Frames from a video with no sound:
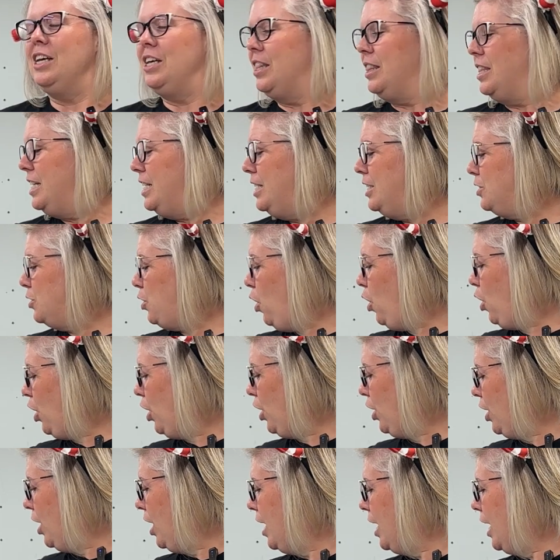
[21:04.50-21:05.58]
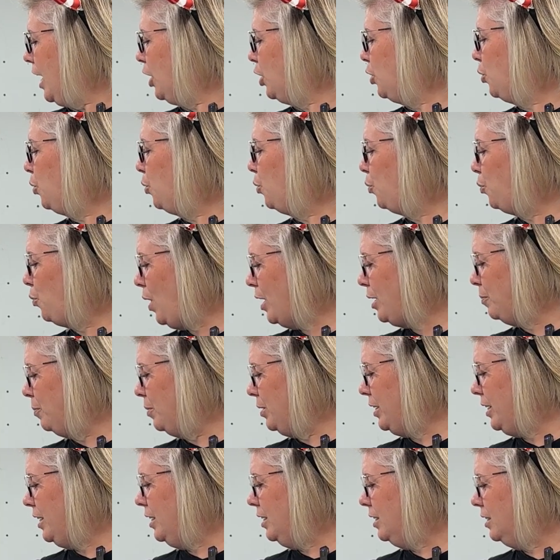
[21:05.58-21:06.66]
These are
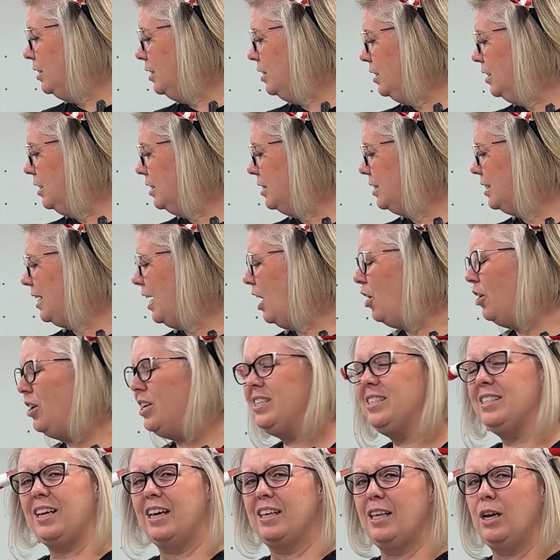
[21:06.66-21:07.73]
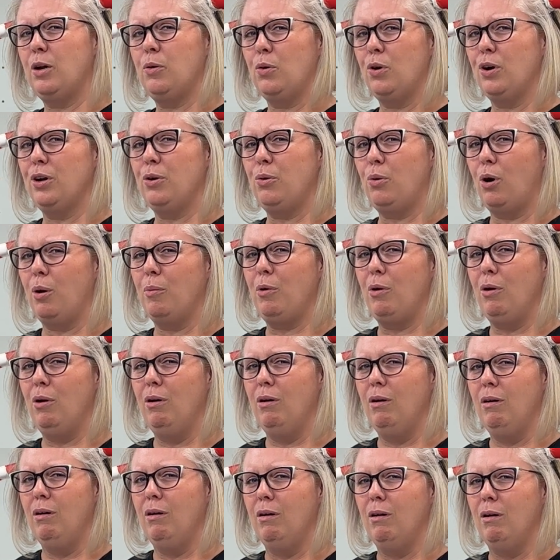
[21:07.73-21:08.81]
incredibly, did I already say they were
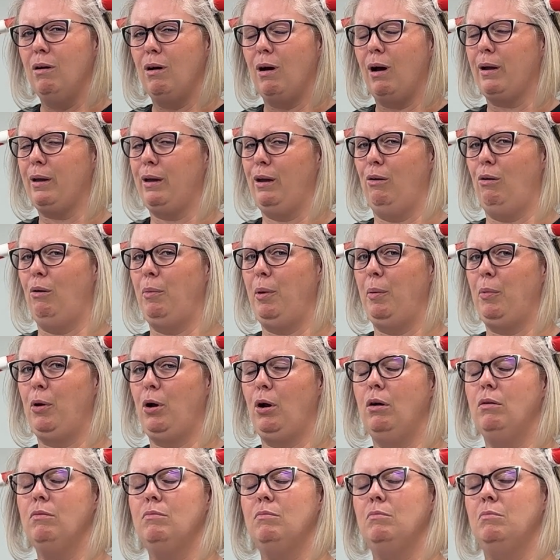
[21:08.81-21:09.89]
adorable? I can't remember.